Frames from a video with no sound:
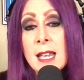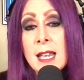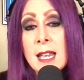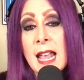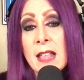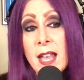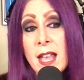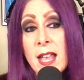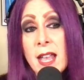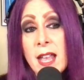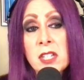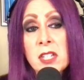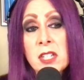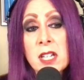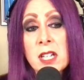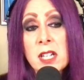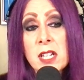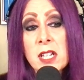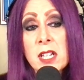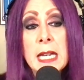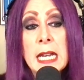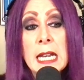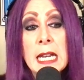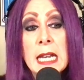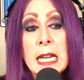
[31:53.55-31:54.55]
and that's going to
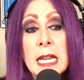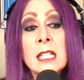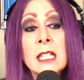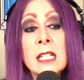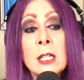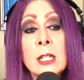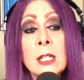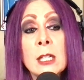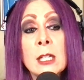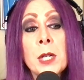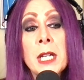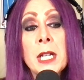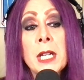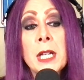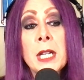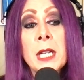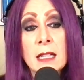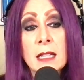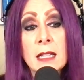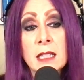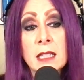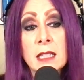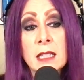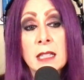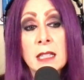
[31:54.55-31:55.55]
be in the arena
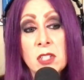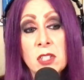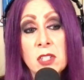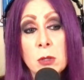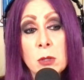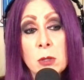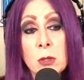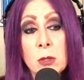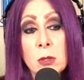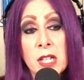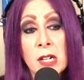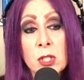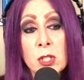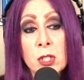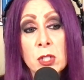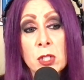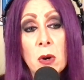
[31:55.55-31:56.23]
at the DCU Center.